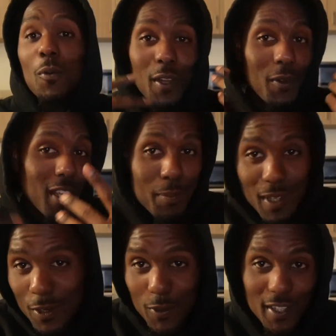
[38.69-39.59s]
We're going to keep
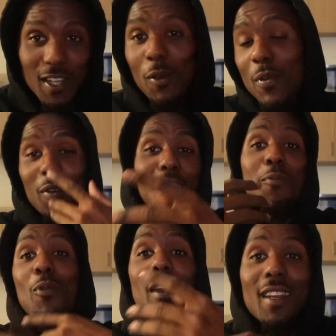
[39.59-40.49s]
it going. We're going to
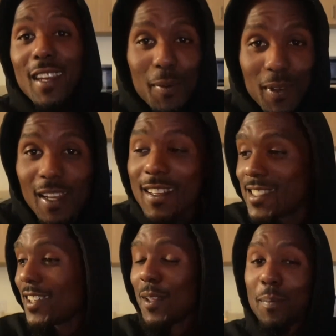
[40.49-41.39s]
keep running it up.
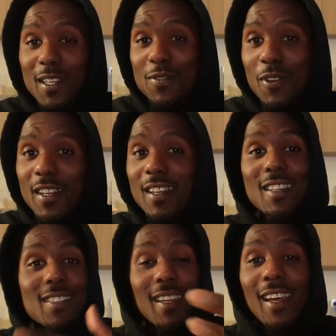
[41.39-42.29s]
Tell your best friend.
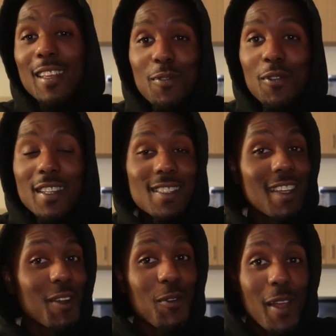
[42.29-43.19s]
Tell your other friend. Tell
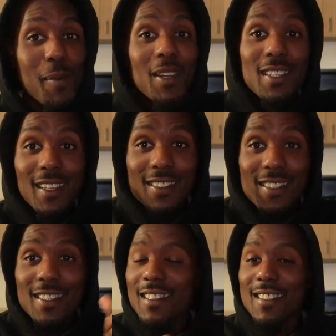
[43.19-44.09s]
your grandma. Tell your sister.